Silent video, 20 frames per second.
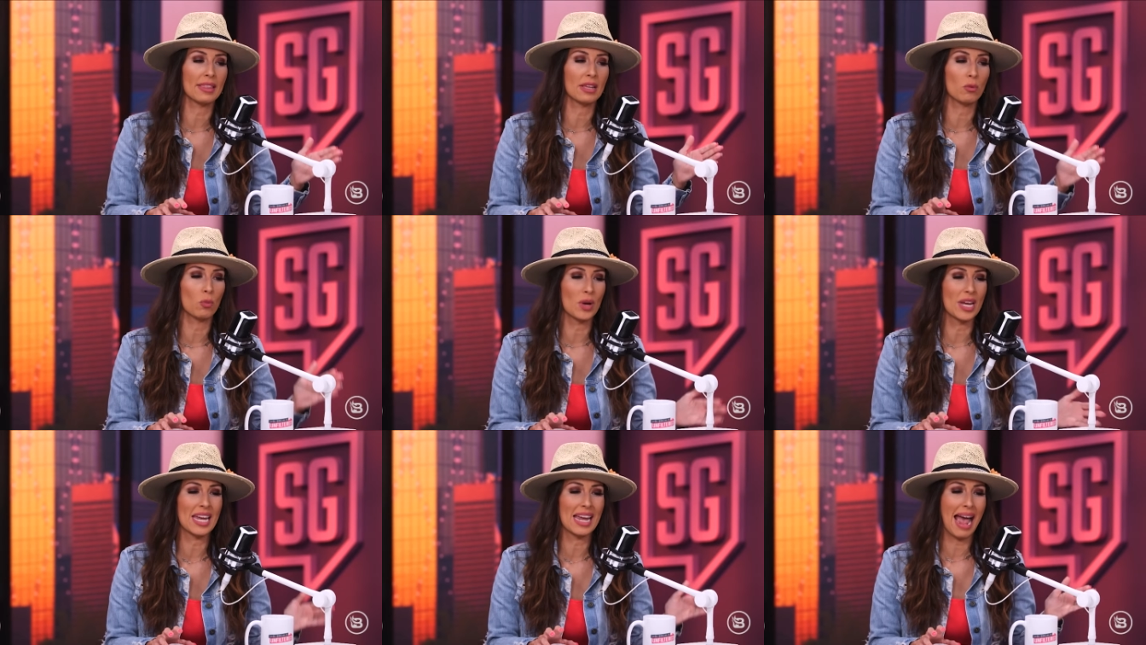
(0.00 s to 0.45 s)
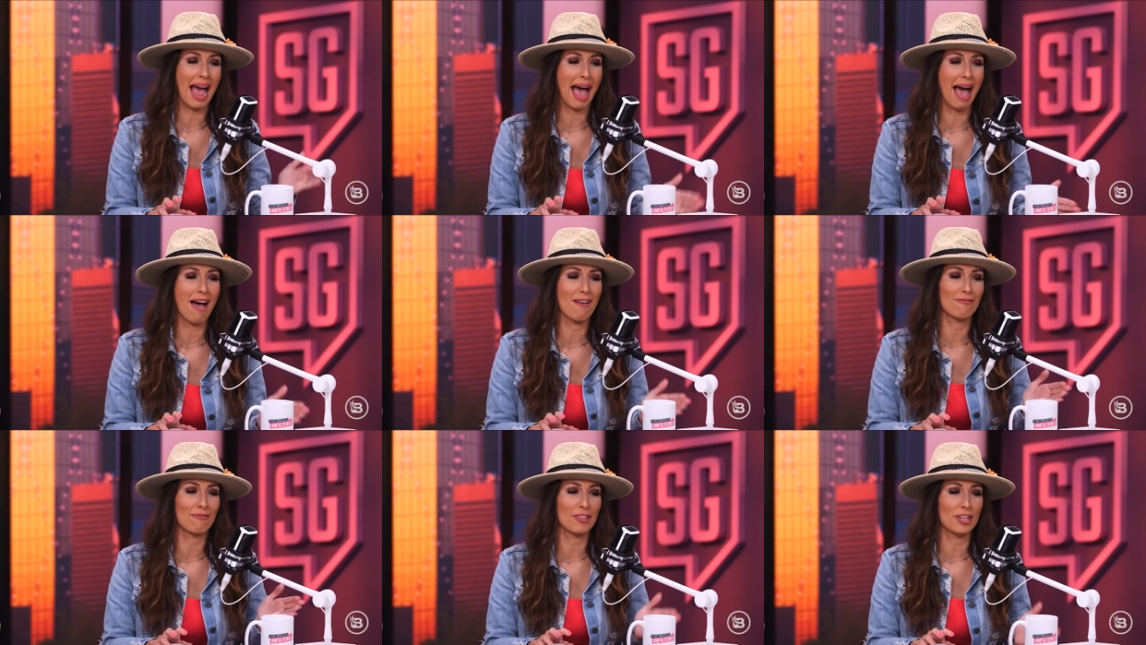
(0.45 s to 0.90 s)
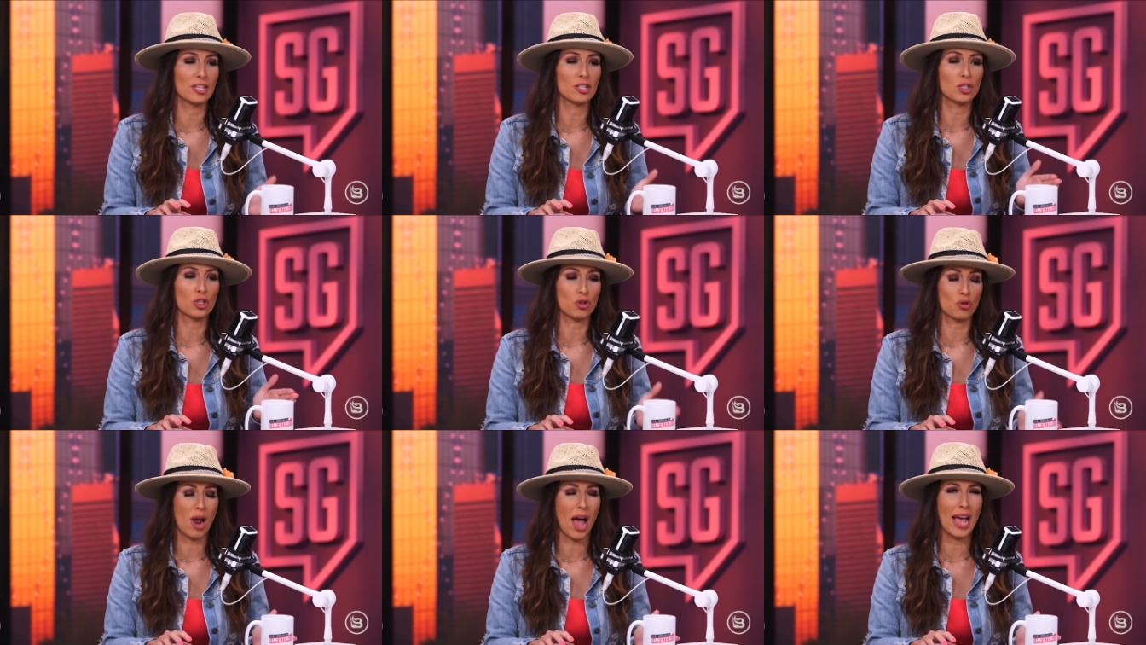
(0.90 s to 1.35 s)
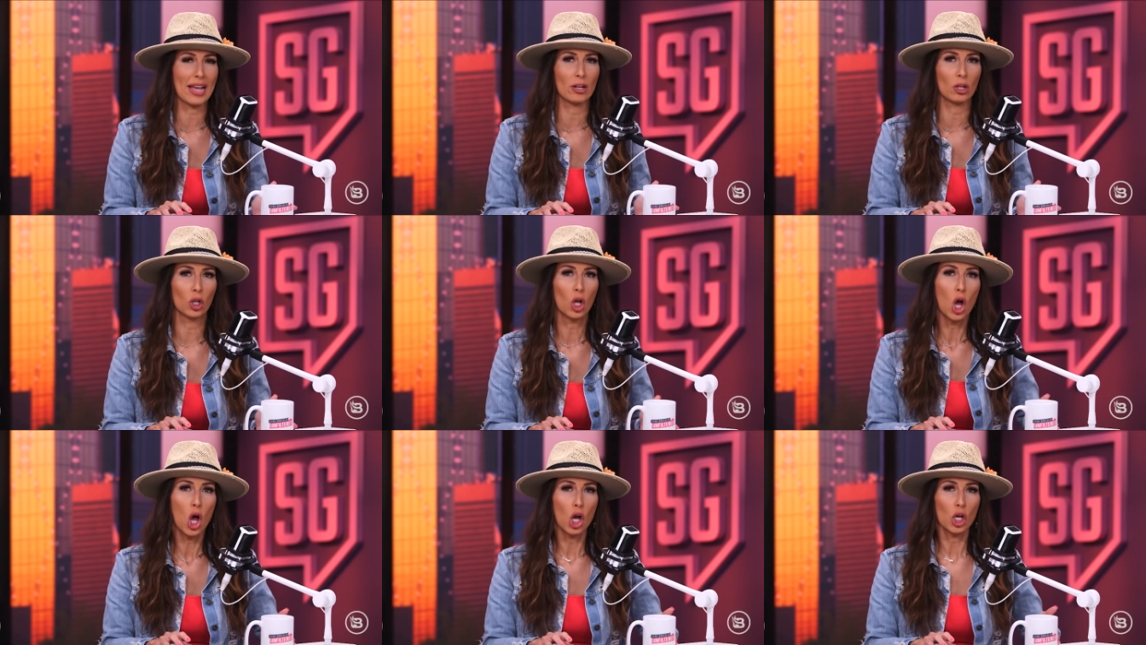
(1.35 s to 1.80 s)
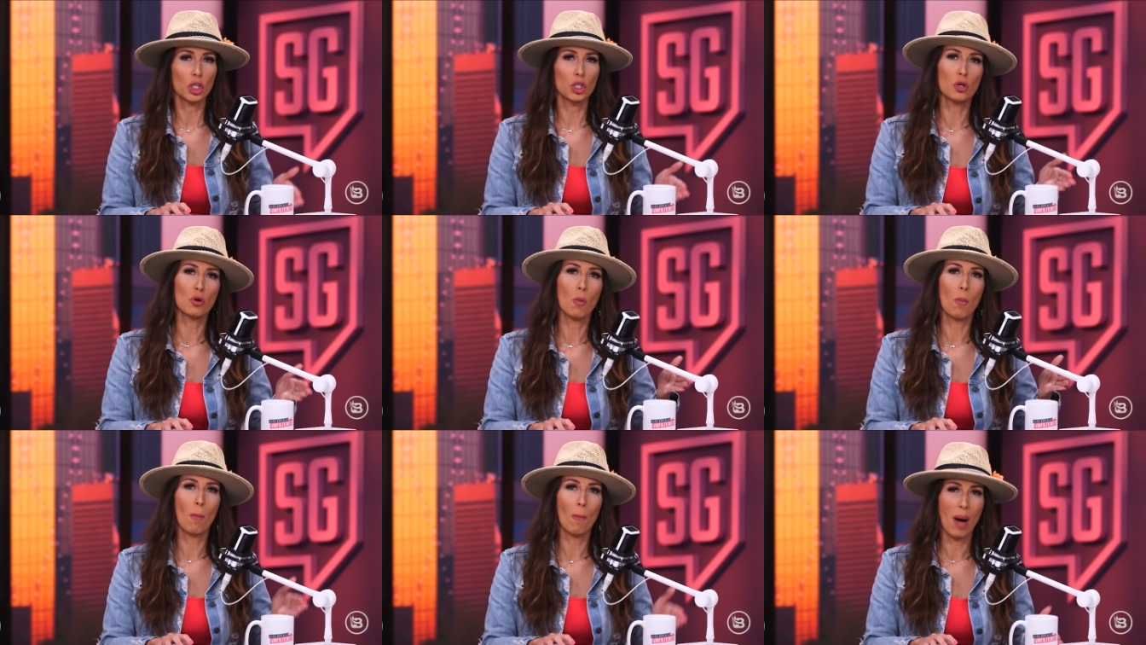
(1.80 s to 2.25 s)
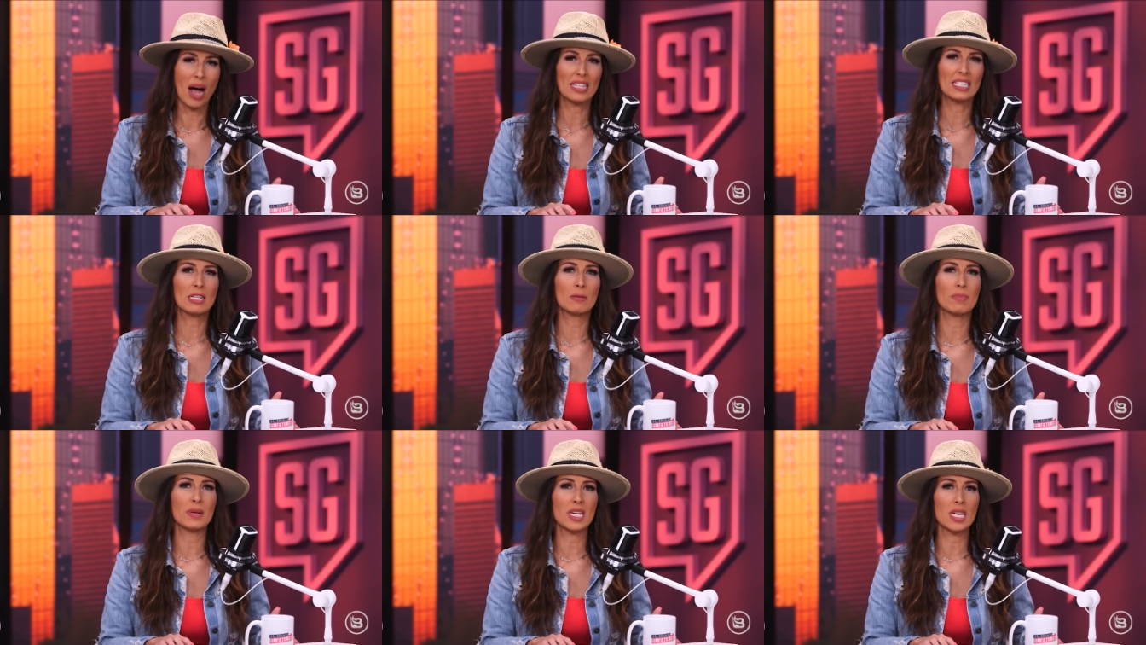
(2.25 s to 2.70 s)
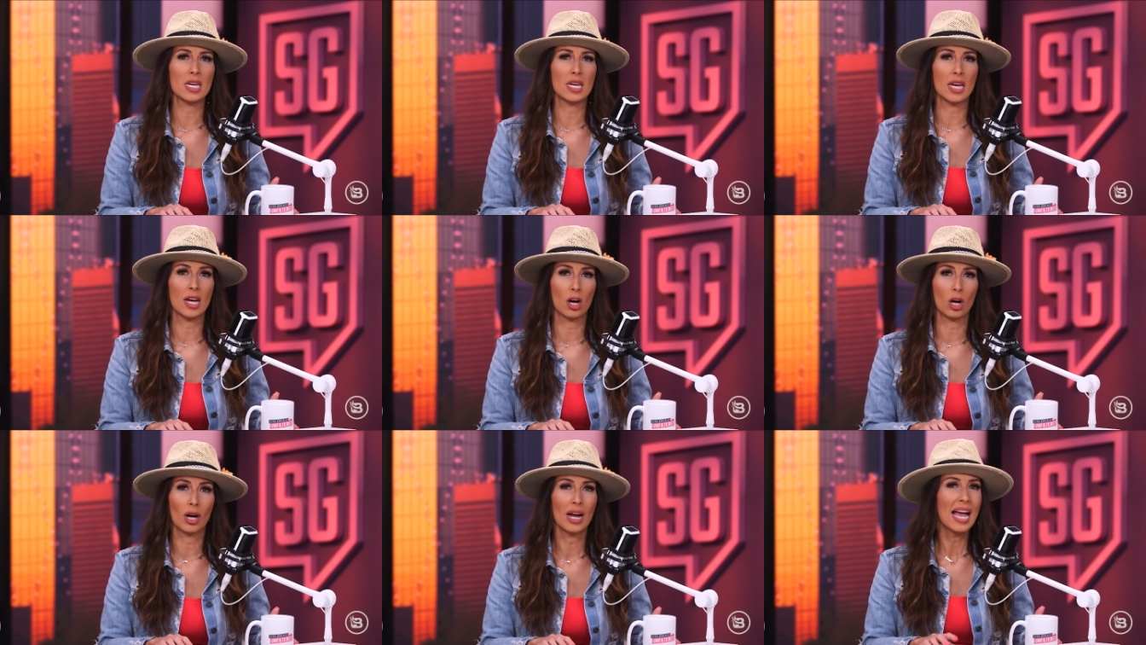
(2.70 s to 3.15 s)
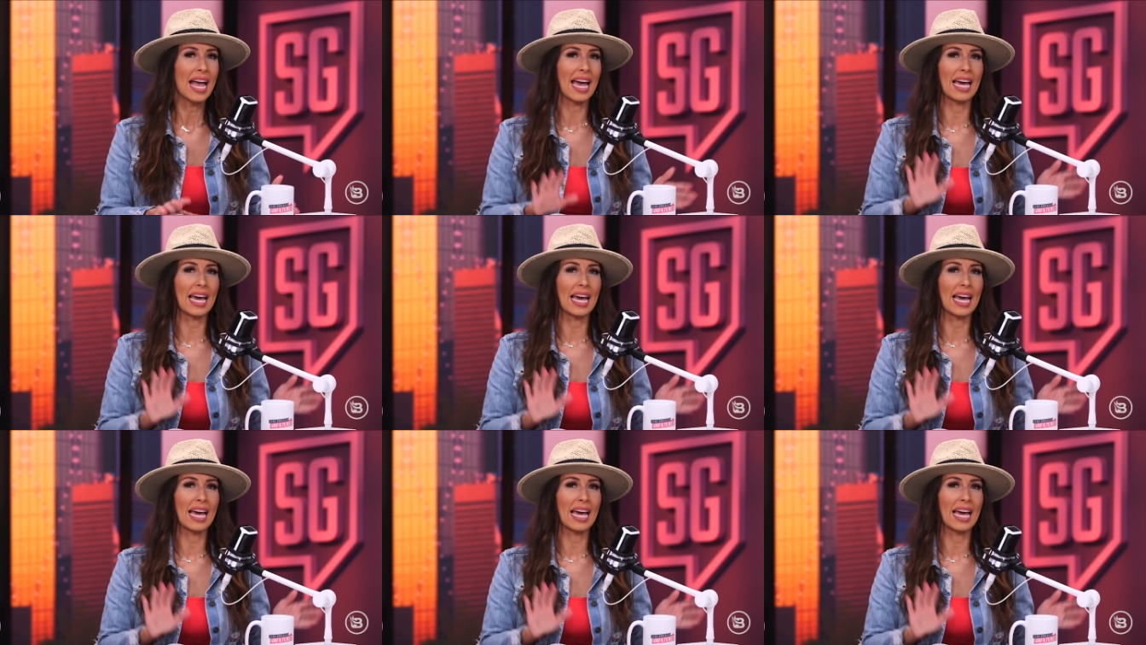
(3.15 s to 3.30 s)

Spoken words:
that we have this trial, you must be here.